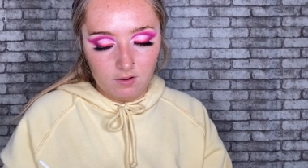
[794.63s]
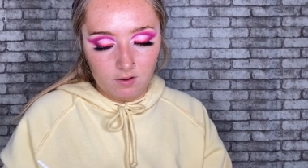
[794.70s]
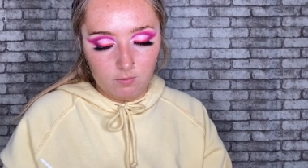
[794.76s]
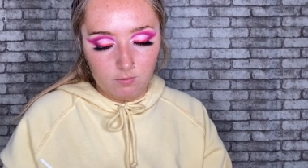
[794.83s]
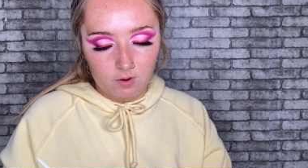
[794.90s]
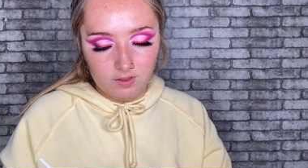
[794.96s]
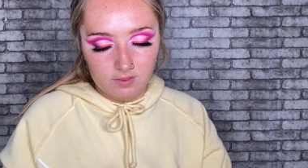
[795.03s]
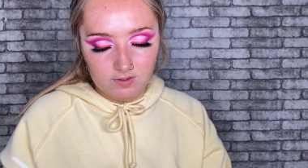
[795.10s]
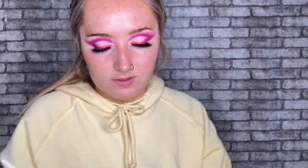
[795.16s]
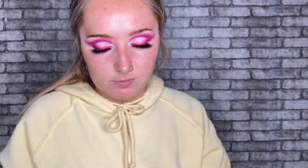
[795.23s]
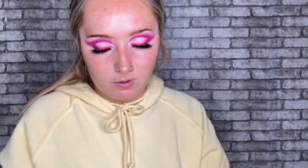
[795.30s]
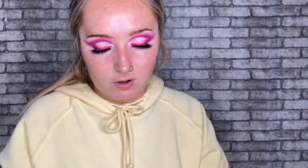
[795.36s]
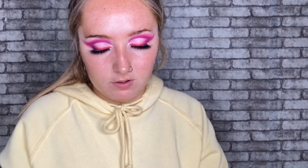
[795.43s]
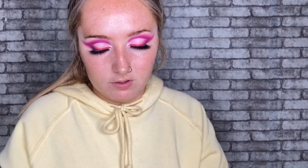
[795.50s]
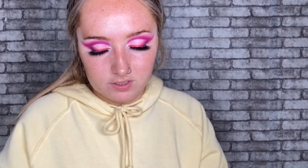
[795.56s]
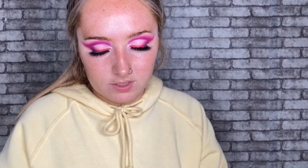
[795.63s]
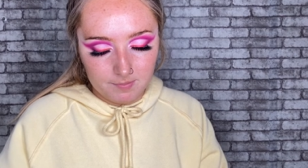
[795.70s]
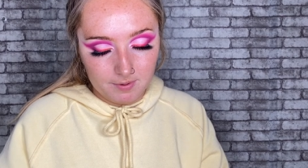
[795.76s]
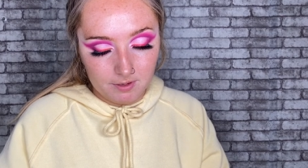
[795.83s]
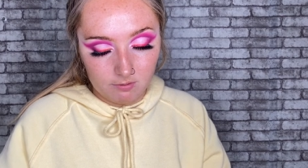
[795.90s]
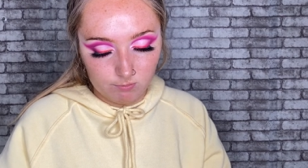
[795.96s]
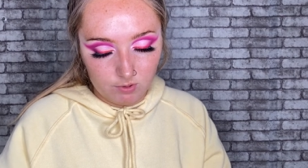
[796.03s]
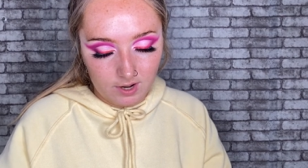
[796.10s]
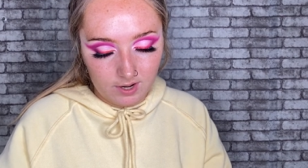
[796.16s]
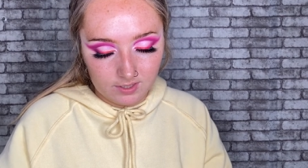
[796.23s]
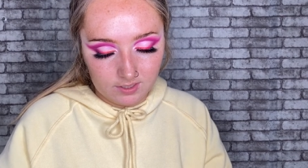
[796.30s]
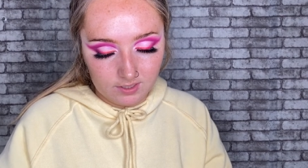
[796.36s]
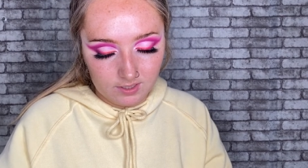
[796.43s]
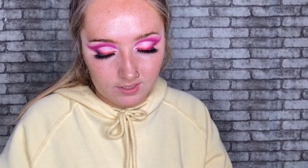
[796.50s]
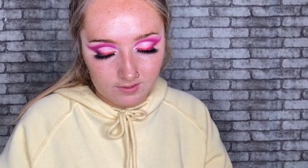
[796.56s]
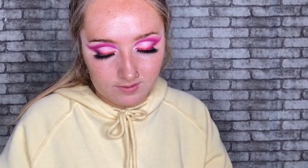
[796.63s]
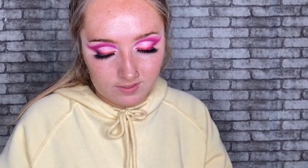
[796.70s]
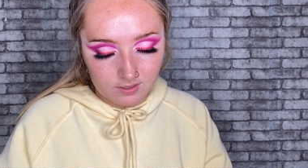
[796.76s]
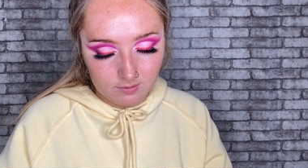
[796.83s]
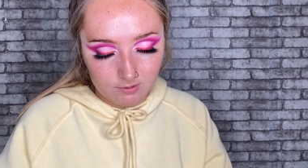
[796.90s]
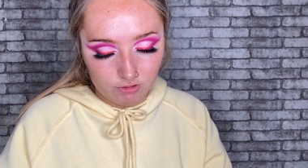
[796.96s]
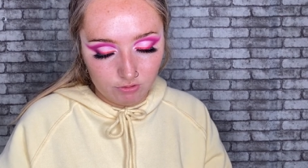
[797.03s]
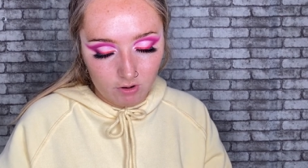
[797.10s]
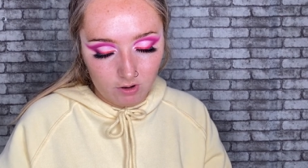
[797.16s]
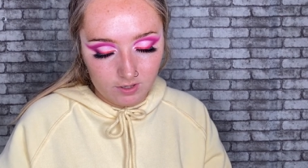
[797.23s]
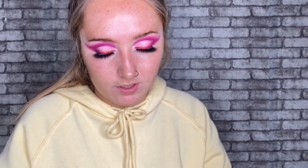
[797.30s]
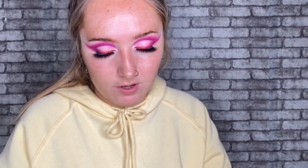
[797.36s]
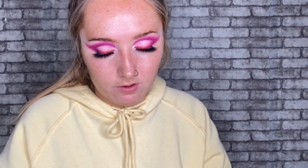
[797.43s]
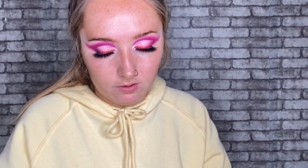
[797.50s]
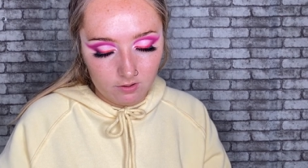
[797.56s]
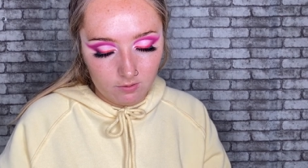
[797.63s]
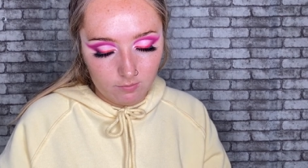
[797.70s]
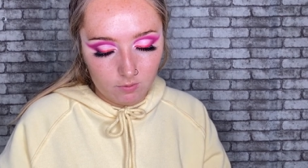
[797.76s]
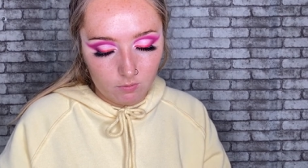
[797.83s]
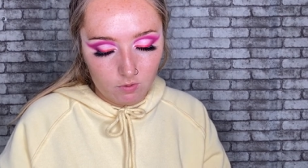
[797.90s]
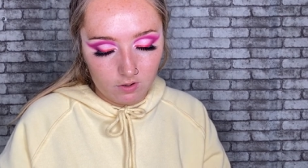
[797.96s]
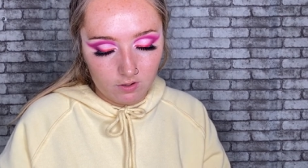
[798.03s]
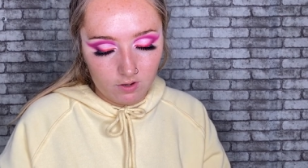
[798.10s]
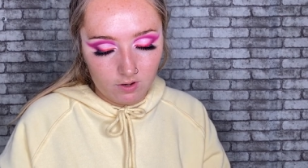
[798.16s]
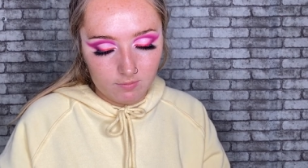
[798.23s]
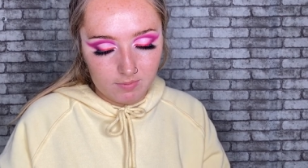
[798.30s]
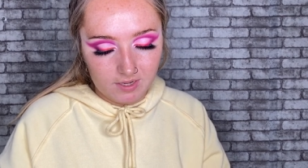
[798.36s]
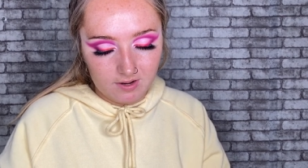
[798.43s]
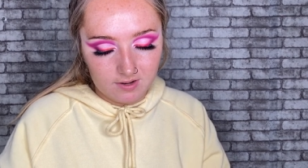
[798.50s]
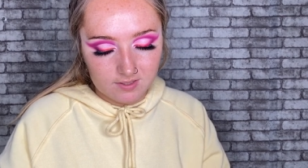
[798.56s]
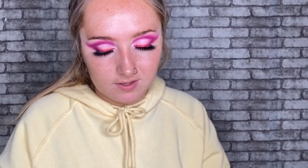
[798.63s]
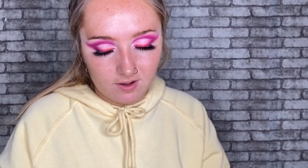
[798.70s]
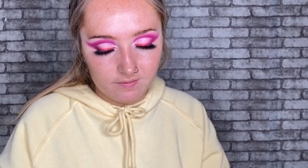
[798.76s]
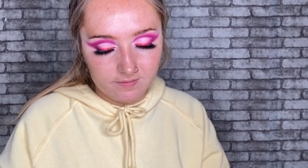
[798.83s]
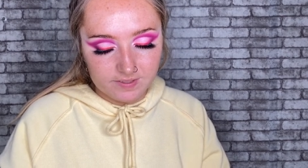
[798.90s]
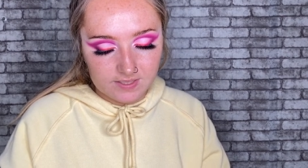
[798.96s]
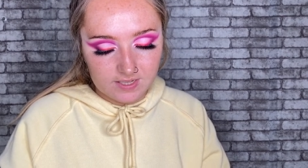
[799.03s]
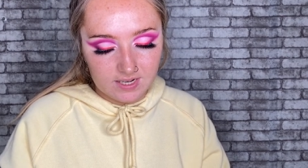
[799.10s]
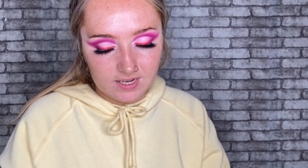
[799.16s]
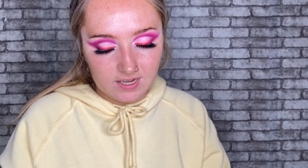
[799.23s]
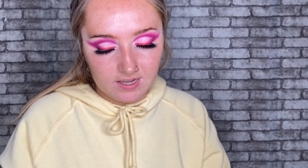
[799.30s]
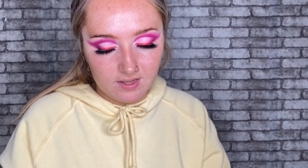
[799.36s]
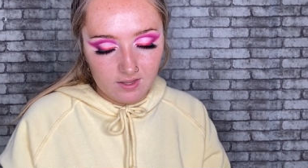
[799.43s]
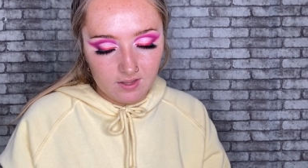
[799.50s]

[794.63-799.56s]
I want this product to practically still be dry going on my waterline because obviously